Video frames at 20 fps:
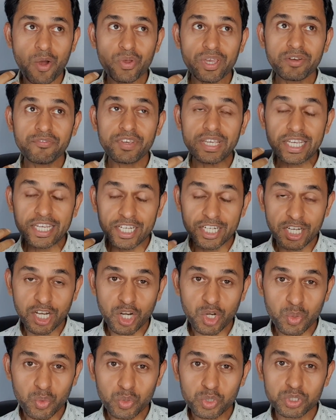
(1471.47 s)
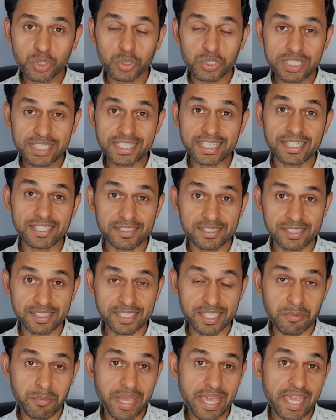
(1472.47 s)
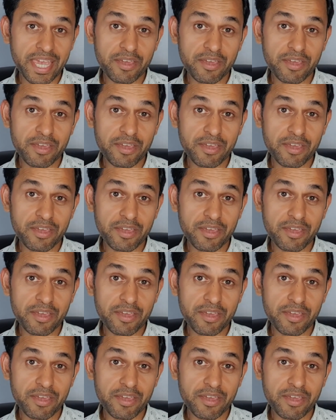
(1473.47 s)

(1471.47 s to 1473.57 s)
how can we include those skills and